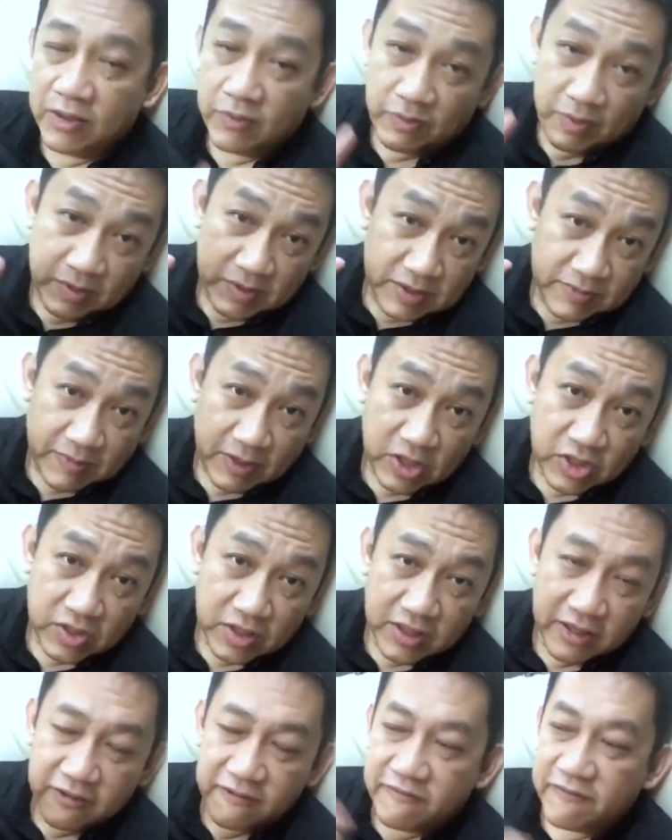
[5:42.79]
I would have
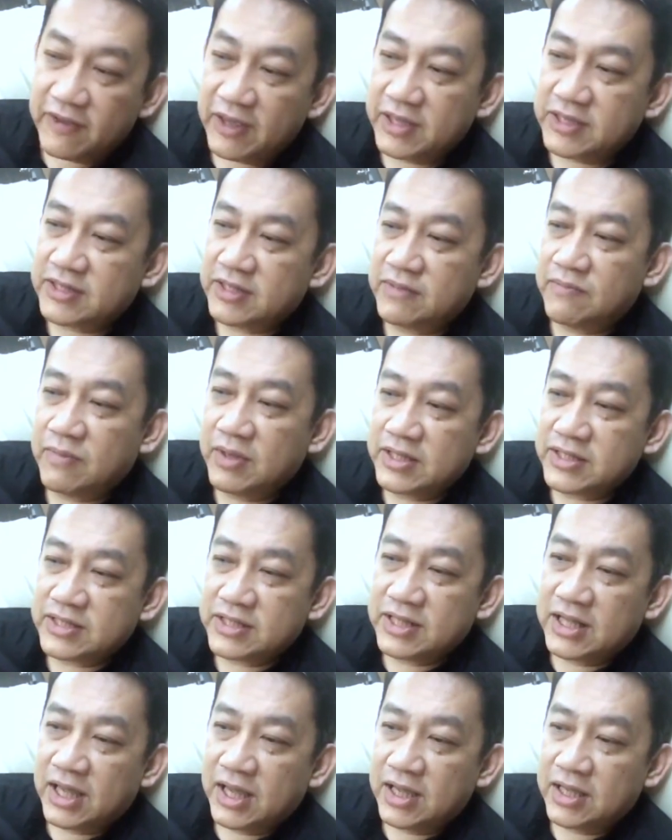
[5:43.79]
special effects in my
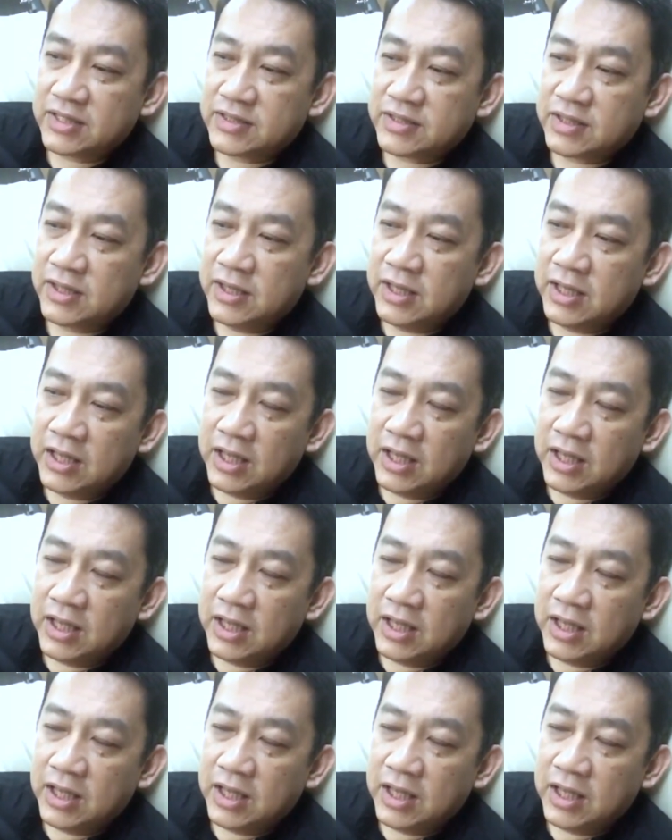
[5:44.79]
slides.